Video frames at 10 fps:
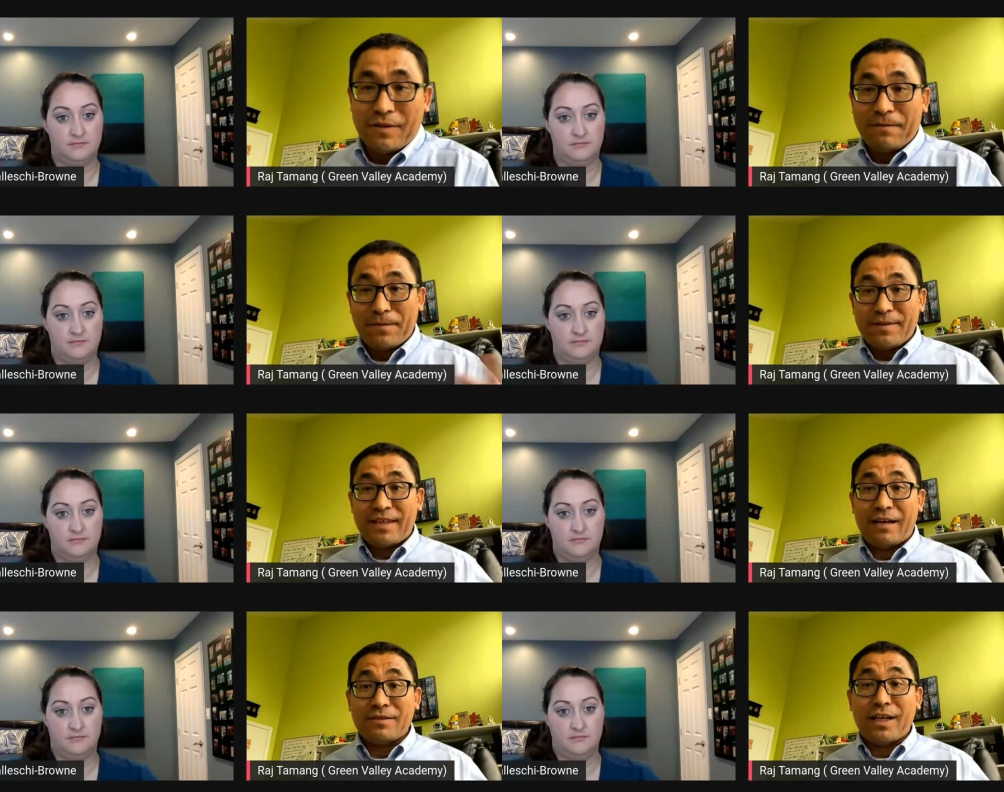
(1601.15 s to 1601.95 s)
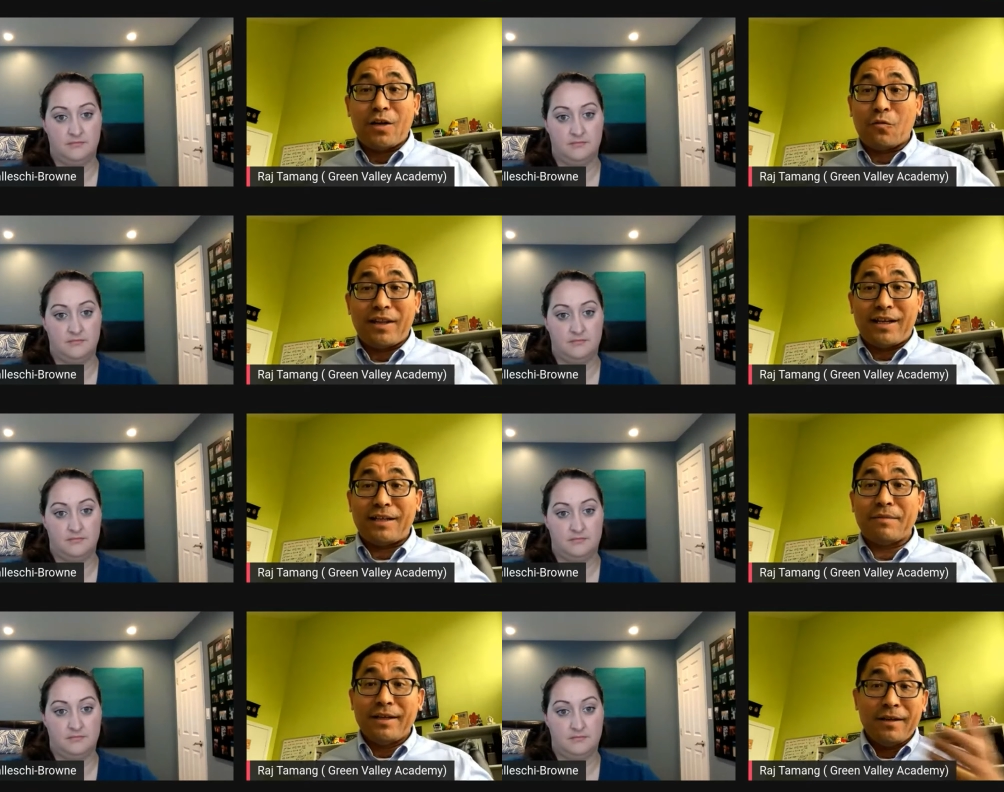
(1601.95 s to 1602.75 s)
Speaker 1: So $250,000, where are
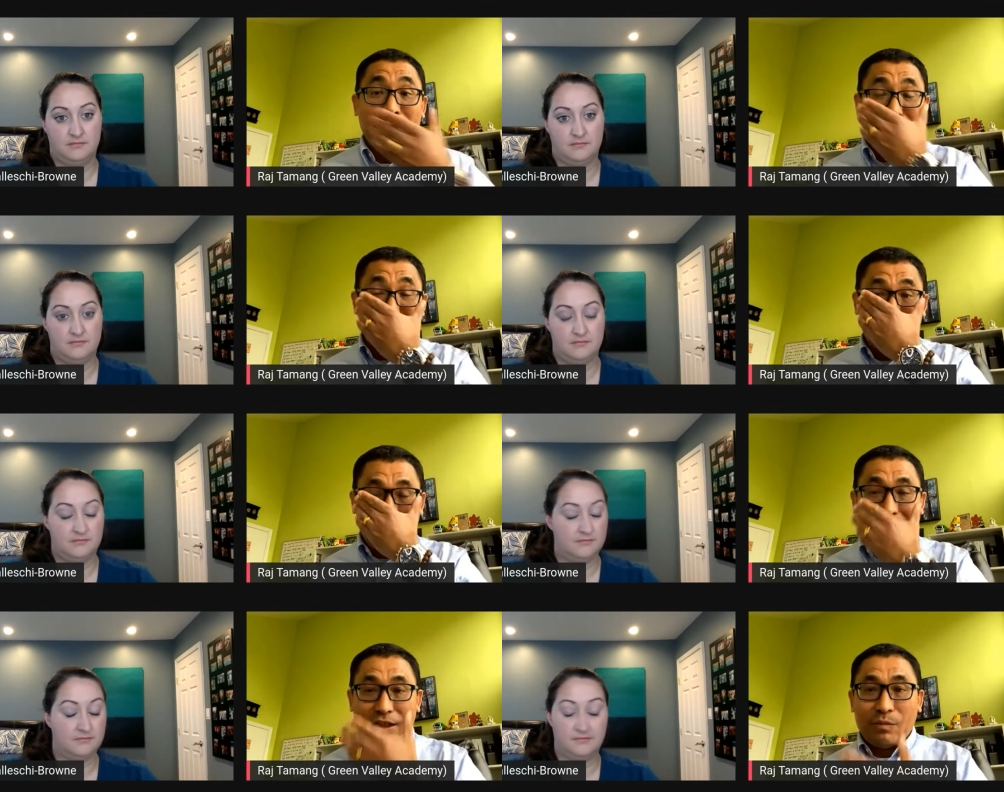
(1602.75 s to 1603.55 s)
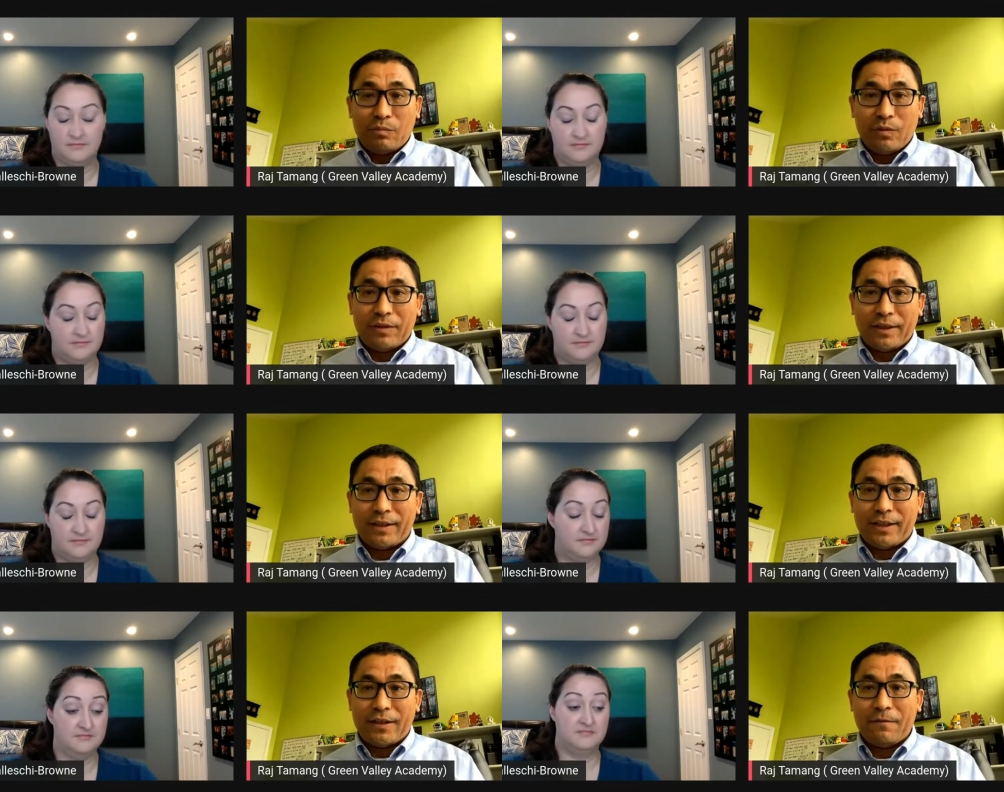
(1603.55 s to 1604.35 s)
they going to for a regular
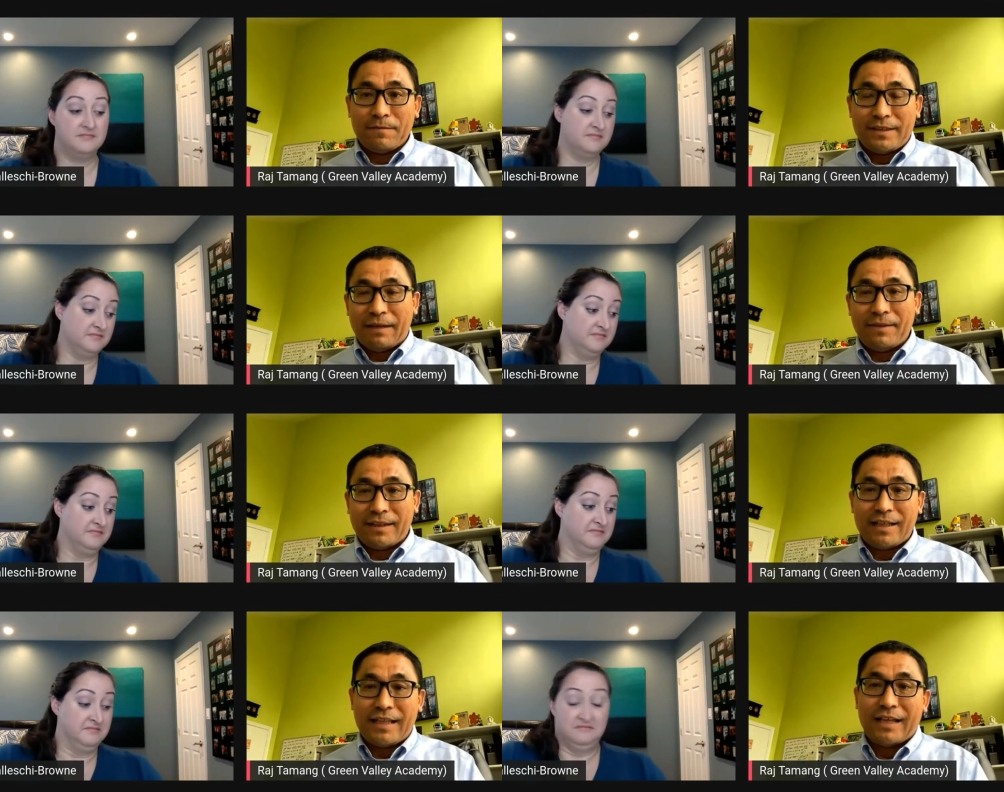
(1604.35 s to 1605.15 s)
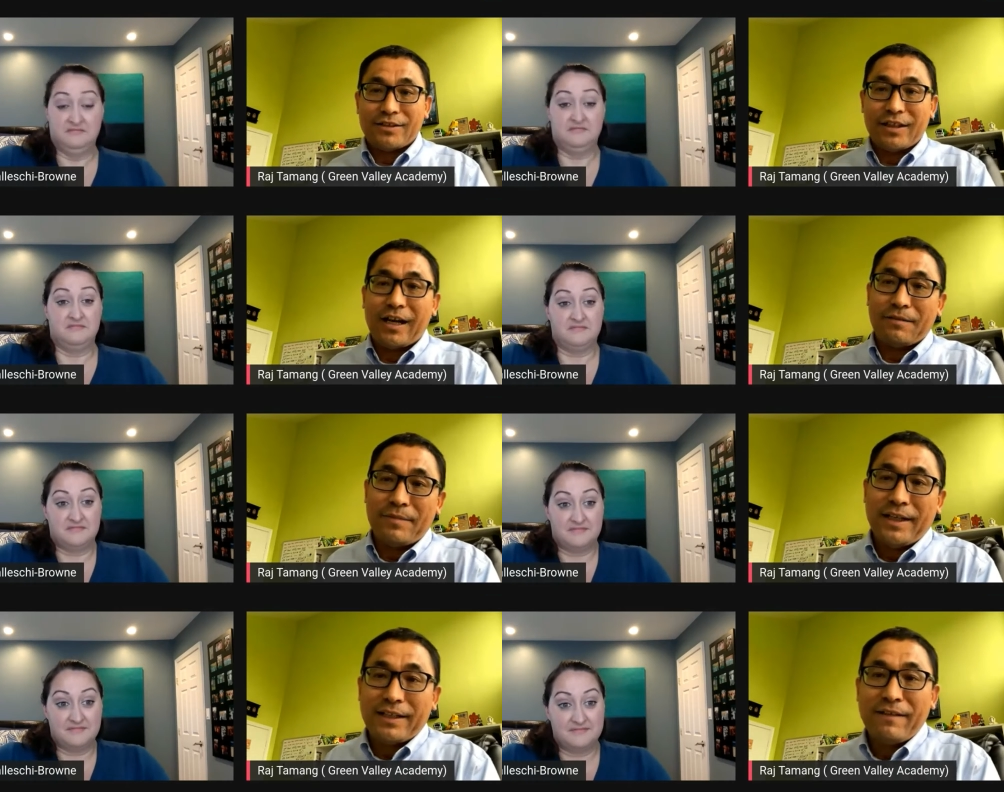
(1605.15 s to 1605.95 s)
employee, you know, saving that that's a lot
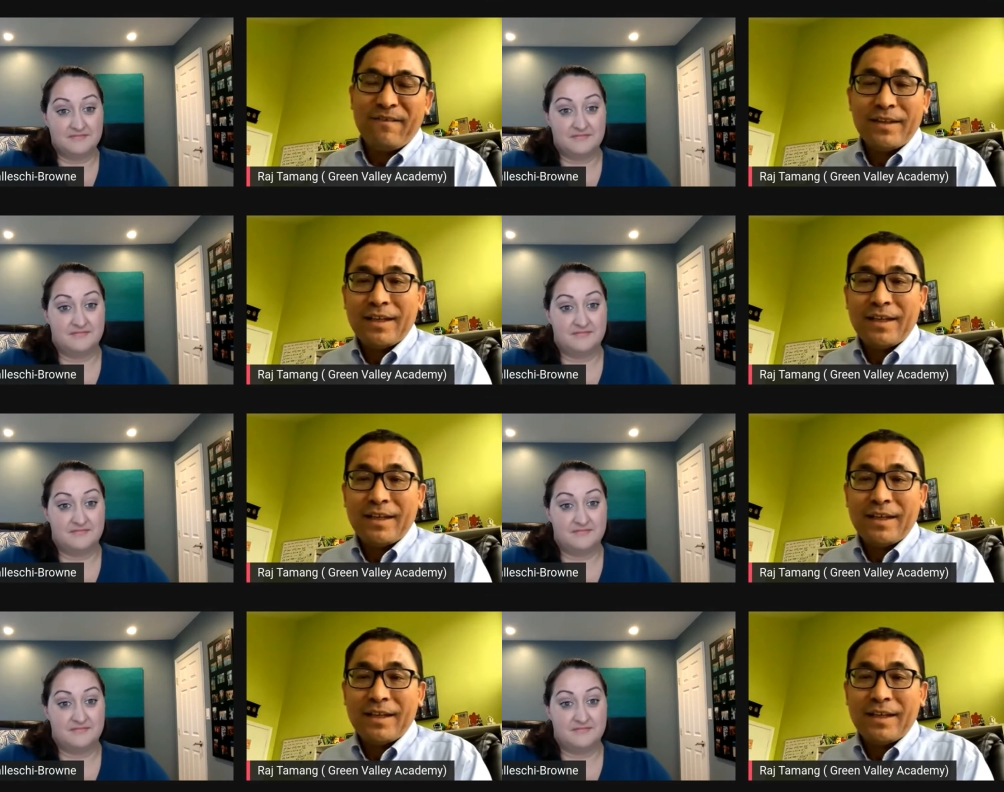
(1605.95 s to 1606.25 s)
of money.